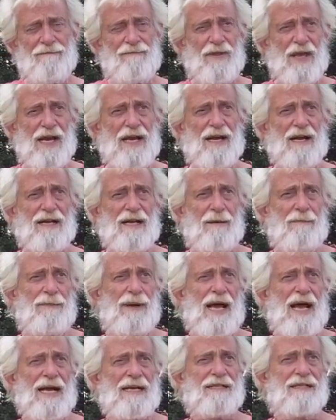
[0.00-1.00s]
Then I'll come
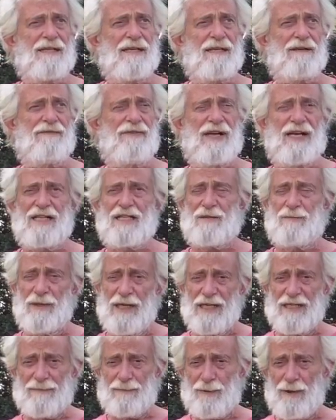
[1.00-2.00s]
back to Venice
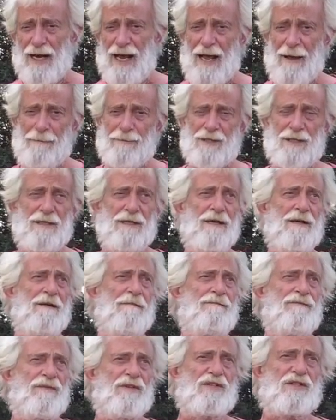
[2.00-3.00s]
Beach perhaps,
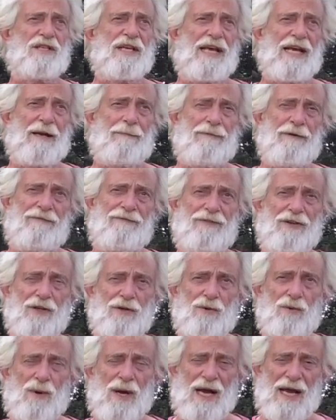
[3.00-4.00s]
set up a few
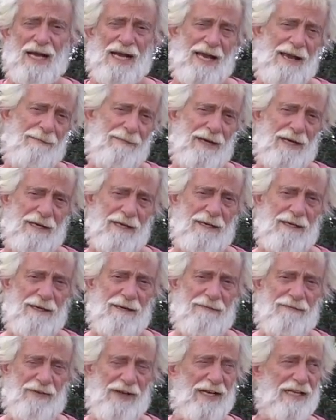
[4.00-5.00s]
while I'm in
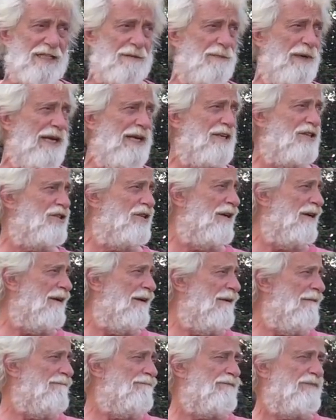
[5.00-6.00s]
Venice Beach,
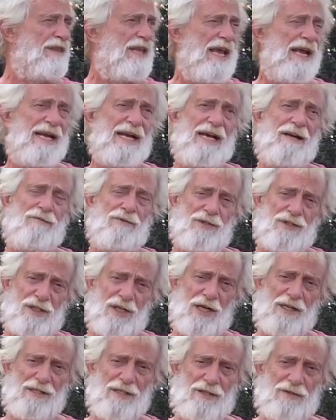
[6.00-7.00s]
then I will
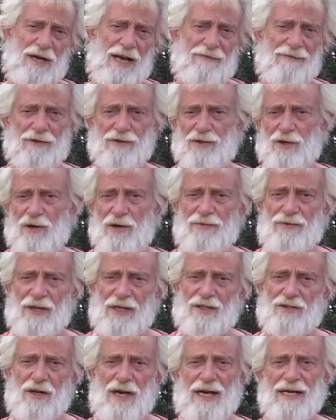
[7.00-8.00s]
start to travel north
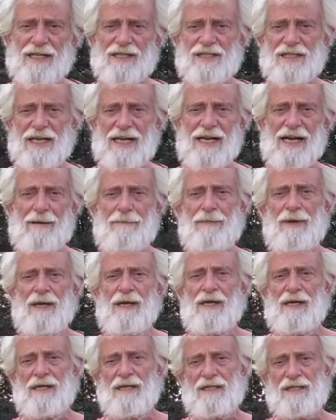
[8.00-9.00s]
and try to set up
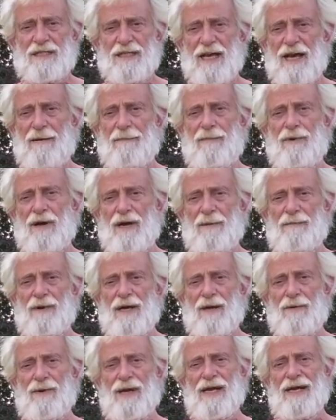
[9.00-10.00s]
some on
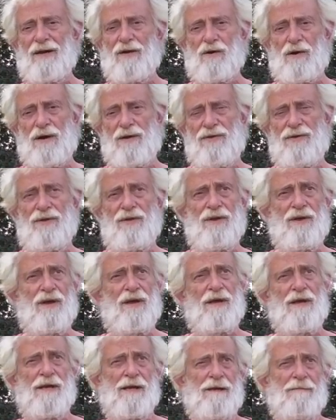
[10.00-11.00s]
my way north.
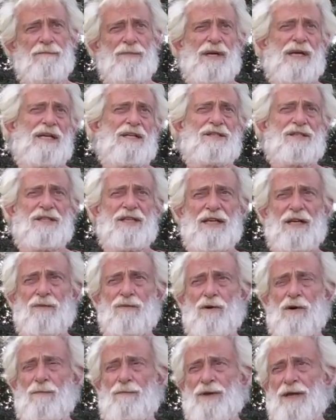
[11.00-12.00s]
But it still won't